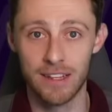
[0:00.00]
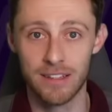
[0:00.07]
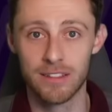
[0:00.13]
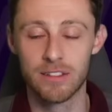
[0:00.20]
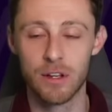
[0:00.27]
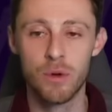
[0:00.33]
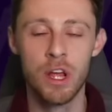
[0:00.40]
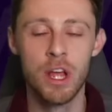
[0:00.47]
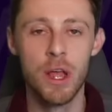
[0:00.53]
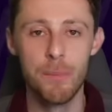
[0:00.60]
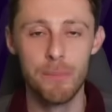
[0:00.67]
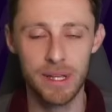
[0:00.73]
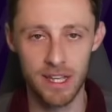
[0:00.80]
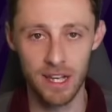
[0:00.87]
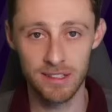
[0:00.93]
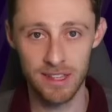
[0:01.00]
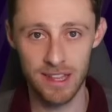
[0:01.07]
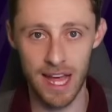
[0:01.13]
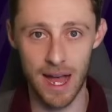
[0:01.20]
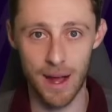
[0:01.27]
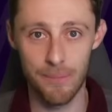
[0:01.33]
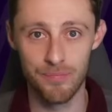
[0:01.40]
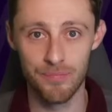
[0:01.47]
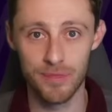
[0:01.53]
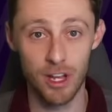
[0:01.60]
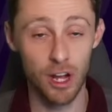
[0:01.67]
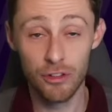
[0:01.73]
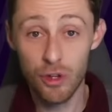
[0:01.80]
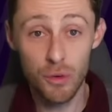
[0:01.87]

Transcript: So because of that, I don't